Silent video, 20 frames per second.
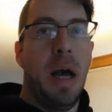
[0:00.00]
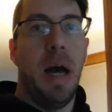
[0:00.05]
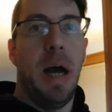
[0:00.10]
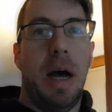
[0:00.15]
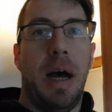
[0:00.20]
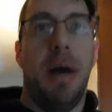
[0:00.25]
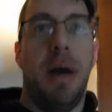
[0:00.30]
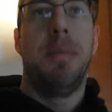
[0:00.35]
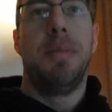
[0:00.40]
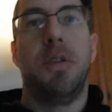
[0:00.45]

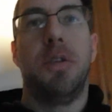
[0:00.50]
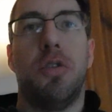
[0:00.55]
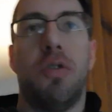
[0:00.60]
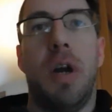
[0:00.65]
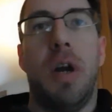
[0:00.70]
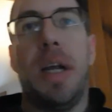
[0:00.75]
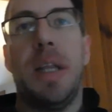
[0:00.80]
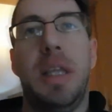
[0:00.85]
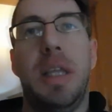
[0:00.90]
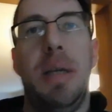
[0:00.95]
Um,
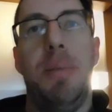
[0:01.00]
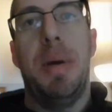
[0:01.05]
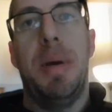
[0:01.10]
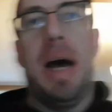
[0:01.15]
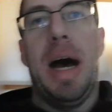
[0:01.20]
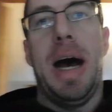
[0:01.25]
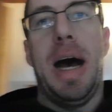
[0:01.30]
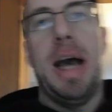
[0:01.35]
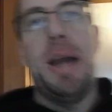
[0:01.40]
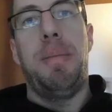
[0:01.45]
directly
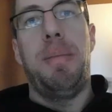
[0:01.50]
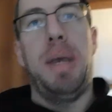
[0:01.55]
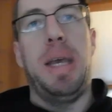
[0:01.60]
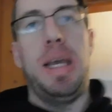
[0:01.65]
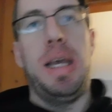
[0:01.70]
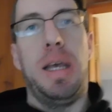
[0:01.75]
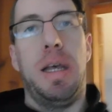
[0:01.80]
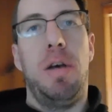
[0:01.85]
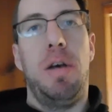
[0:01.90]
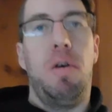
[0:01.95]
behind
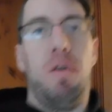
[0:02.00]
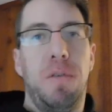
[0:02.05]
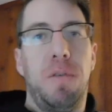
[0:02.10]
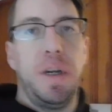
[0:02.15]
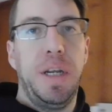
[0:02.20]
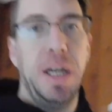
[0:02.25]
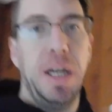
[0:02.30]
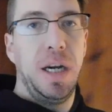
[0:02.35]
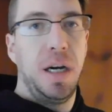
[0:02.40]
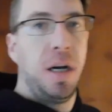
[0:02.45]
me, over
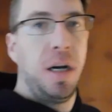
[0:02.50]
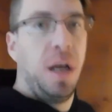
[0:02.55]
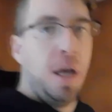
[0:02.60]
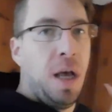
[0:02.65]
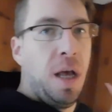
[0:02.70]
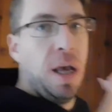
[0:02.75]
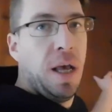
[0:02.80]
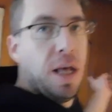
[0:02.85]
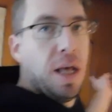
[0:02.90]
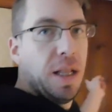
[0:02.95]
here,
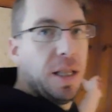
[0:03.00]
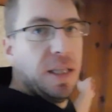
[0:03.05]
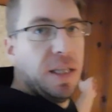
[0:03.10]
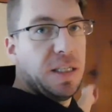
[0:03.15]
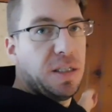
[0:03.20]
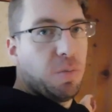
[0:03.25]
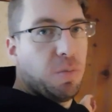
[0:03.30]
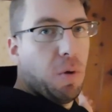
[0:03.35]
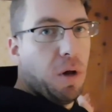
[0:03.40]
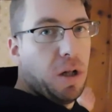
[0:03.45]

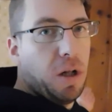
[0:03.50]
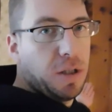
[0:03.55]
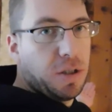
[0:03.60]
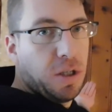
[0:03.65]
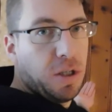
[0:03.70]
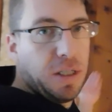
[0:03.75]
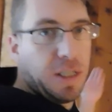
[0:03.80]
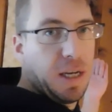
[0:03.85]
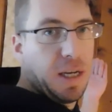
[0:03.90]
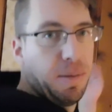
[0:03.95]
this wall is
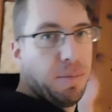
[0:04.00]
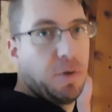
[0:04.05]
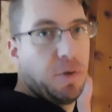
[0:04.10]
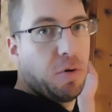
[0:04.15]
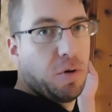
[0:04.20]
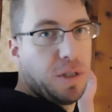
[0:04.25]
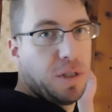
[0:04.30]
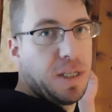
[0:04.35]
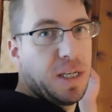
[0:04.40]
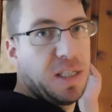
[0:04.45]
going to come
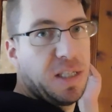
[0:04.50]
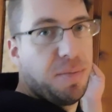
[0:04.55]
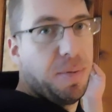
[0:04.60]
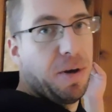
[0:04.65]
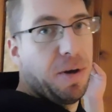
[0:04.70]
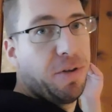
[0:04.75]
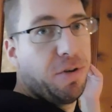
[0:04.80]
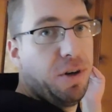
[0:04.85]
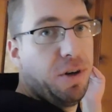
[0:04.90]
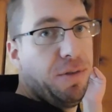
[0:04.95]
towards us
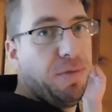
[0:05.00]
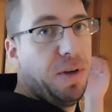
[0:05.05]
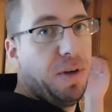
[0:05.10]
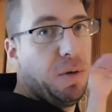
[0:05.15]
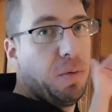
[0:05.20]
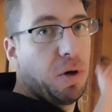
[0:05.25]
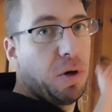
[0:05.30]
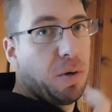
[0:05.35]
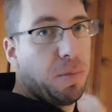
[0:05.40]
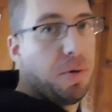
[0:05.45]
about three
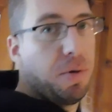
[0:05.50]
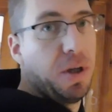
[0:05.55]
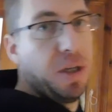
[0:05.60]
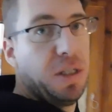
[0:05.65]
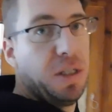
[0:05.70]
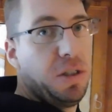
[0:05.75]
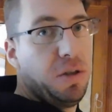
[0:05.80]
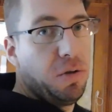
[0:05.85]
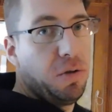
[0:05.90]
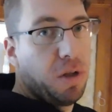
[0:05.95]
feet. We're going to put
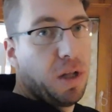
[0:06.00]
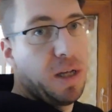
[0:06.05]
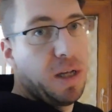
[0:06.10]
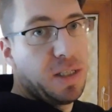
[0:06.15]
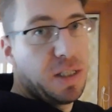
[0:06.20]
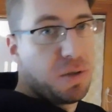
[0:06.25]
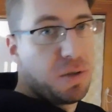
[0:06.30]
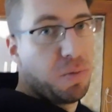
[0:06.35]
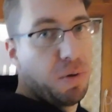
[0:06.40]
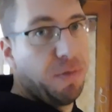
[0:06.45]
in two
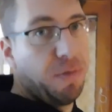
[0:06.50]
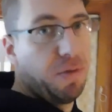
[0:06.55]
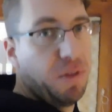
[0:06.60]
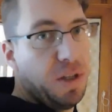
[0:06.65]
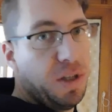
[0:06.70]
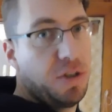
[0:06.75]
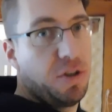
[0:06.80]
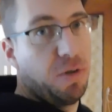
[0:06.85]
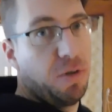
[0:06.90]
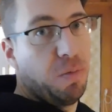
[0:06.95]
closets, one for
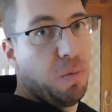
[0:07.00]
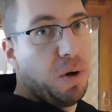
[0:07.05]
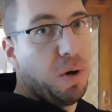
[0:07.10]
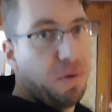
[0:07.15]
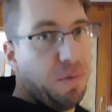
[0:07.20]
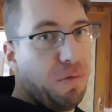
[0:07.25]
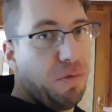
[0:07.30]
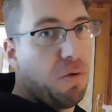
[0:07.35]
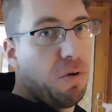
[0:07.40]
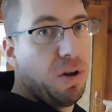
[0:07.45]
this room,
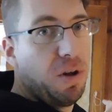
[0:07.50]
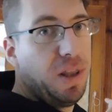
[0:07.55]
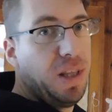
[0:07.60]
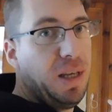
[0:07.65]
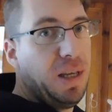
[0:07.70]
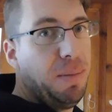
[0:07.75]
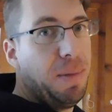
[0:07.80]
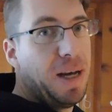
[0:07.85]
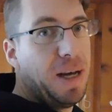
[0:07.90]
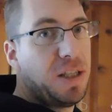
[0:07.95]
one for
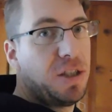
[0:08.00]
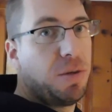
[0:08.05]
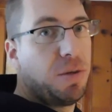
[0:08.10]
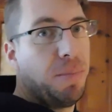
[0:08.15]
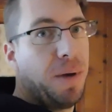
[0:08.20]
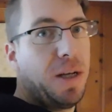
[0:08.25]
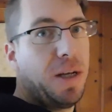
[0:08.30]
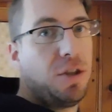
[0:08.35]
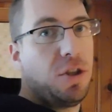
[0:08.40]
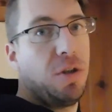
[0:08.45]
the master
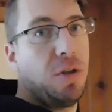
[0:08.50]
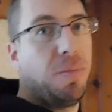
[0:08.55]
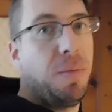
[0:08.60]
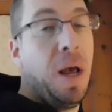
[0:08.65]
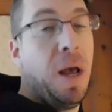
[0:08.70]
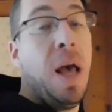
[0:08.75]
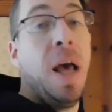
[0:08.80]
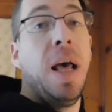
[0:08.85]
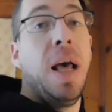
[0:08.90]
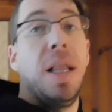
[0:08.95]
bedroom.
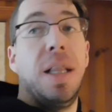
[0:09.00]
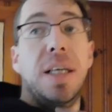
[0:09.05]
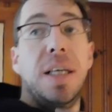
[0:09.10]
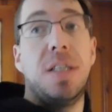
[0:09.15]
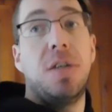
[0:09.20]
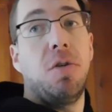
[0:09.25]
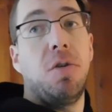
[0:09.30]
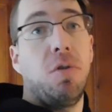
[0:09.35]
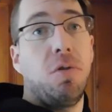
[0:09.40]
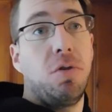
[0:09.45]

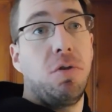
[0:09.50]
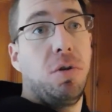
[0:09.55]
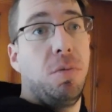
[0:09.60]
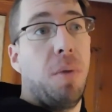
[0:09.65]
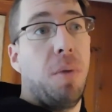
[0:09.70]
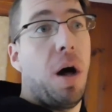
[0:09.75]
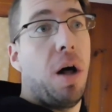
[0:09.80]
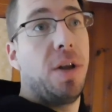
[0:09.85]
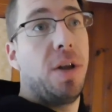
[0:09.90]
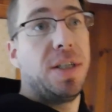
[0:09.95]
This whole
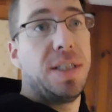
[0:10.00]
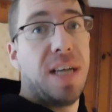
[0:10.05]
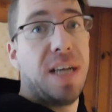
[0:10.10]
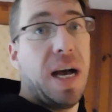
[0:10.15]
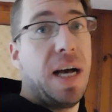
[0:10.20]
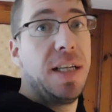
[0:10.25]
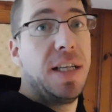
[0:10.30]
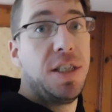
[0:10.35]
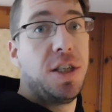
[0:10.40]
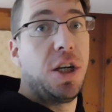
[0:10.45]
room, all the
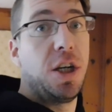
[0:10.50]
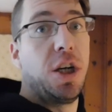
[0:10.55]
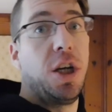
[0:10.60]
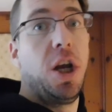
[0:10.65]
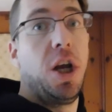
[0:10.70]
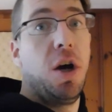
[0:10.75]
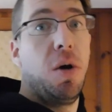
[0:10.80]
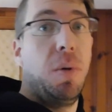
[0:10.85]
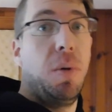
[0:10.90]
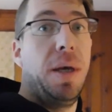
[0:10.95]
sides are
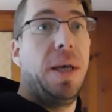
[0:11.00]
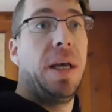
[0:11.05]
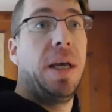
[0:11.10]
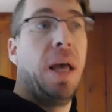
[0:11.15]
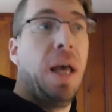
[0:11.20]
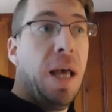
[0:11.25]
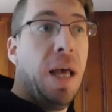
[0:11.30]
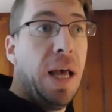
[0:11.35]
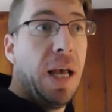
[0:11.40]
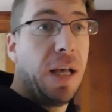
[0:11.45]
going,
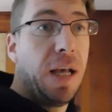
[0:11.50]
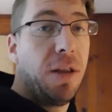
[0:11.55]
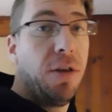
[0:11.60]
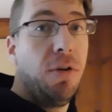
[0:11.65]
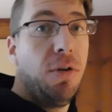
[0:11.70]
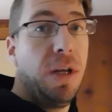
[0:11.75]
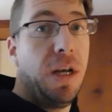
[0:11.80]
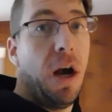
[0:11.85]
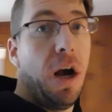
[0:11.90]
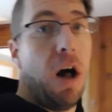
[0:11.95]

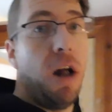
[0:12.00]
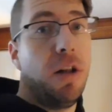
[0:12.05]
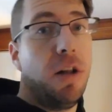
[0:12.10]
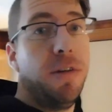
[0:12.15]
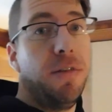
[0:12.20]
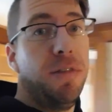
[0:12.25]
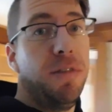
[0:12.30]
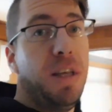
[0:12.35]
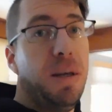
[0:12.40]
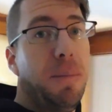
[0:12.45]
including
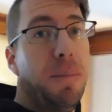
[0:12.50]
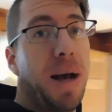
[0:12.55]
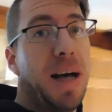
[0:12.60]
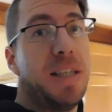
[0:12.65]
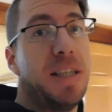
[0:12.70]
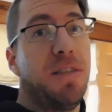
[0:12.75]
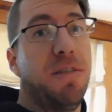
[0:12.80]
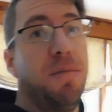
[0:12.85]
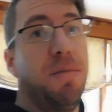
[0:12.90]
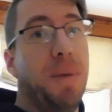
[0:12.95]
all of the
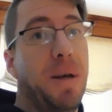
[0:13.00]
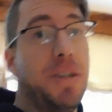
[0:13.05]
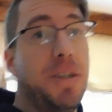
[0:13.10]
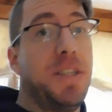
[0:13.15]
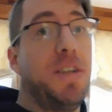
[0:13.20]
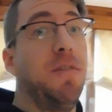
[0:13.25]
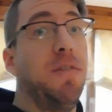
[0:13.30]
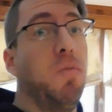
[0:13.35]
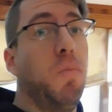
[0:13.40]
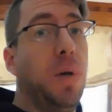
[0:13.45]
massive
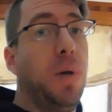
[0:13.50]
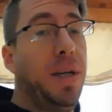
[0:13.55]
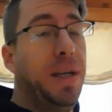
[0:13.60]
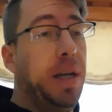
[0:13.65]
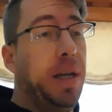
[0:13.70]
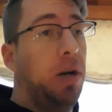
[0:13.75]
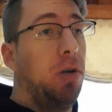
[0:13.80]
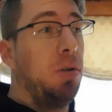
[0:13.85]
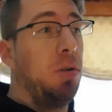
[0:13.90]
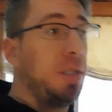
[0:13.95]
amounts of
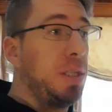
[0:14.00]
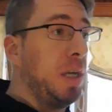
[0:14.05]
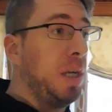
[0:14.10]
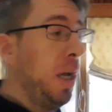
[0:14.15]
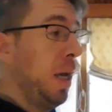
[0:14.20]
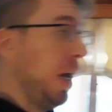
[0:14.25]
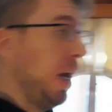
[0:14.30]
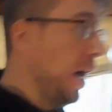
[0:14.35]
windows.